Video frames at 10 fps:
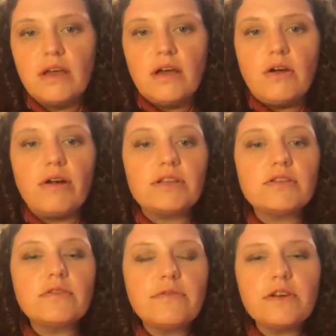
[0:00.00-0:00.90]
All right. So
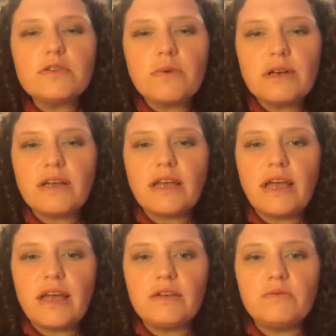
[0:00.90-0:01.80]
the first one I
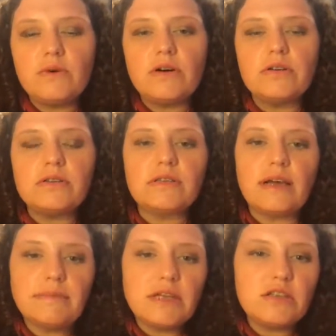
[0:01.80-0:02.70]
had was, I
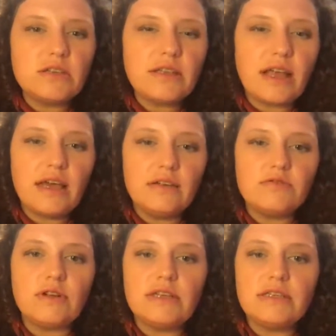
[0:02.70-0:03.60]
mentioned the hand
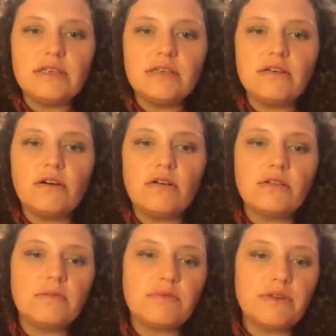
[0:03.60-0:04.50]
raising on
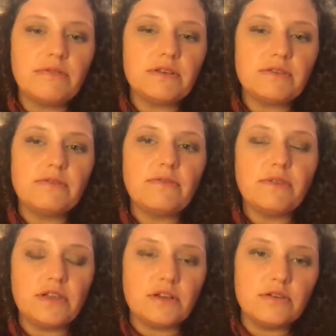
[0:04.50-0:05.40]
the previous
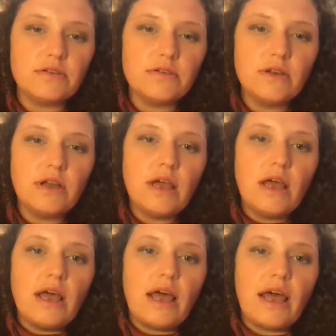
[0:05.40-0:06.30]
video.
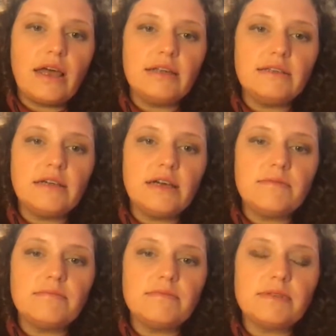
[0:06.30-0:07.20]
And
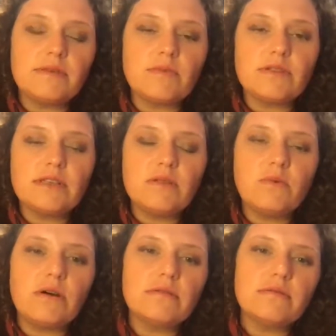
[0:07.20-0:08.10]
someone said,
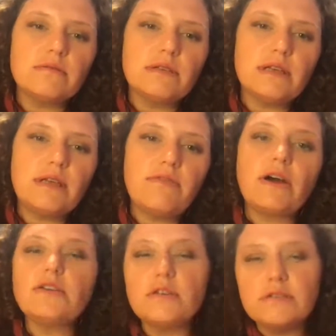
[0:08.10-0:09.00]
well, if
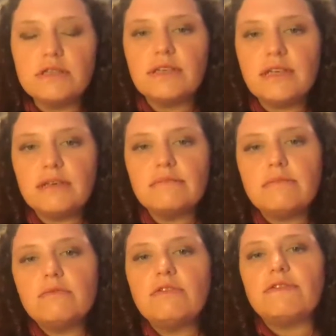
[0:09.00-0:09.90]
I know the
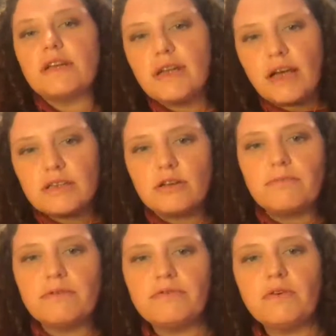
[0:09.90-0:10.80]
team, we've done a HAZOP
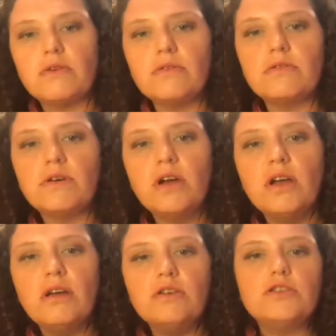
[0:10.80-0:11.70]
before,
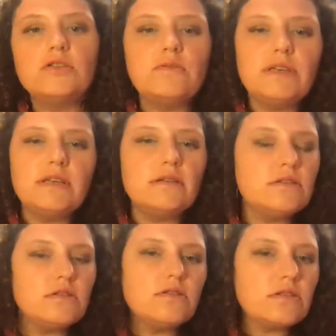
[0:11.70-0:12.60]
should we
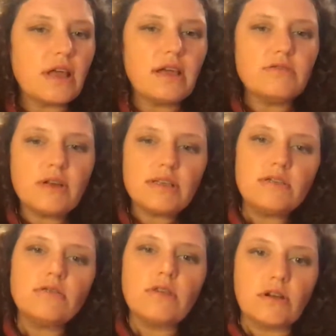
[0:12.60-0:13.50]
use the hand raising
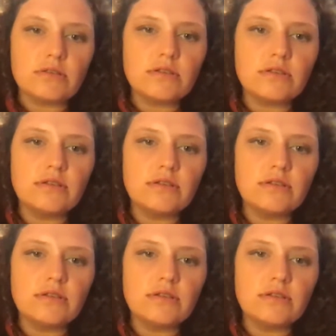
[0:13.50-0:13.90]
or not?